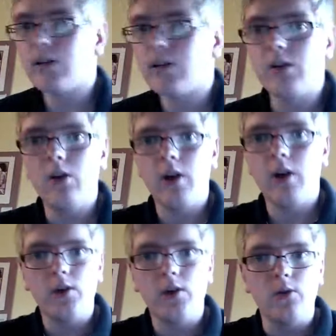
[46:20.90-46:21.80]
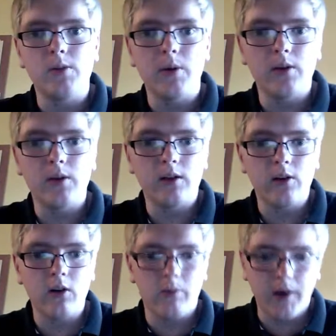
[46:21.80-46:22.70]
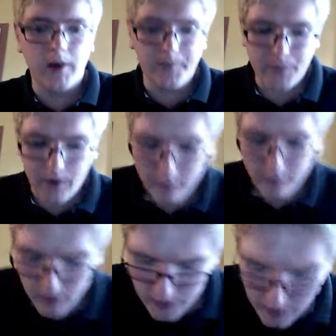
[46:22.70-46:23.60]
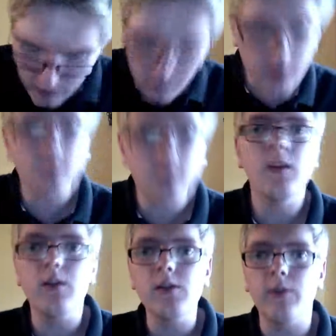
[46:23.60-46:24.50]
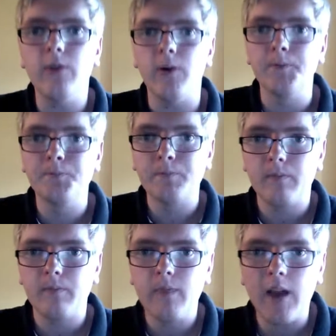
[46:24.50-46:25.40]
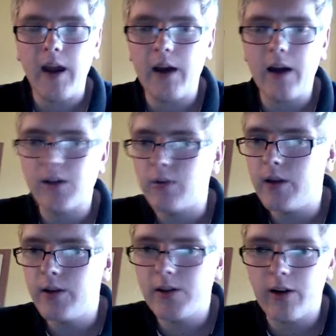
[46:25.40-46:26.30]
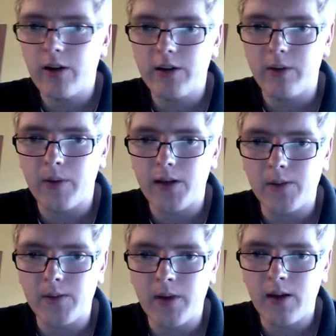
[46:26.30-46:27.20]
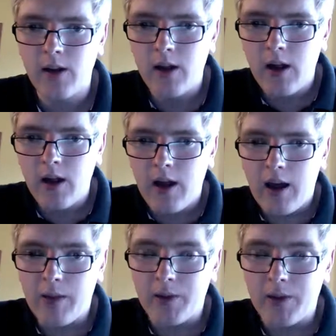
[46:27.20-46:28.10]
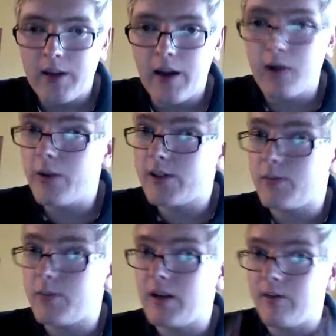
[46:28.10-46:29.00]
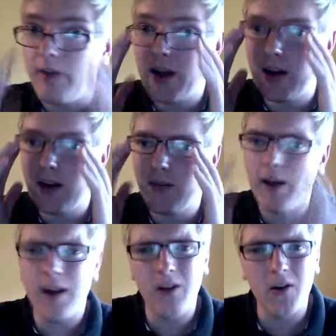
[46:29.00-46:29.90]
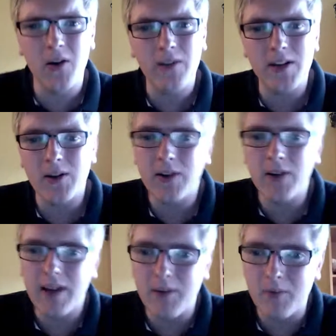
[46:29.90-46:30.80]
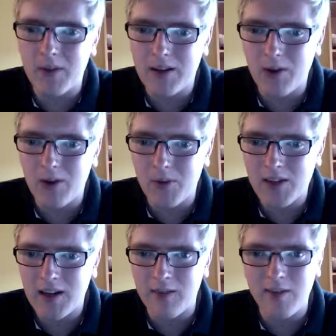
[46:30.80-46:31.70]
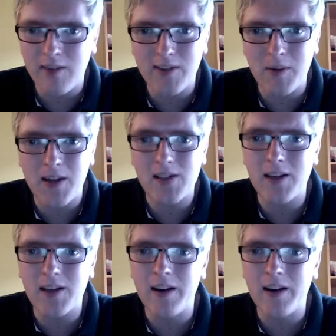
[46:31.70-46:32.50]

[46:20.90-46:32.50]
not a huge building at all, but I found today really, really useful. It's a really good start to the placement. I know this has been a very, very long video, almost kicking 50 minutes here,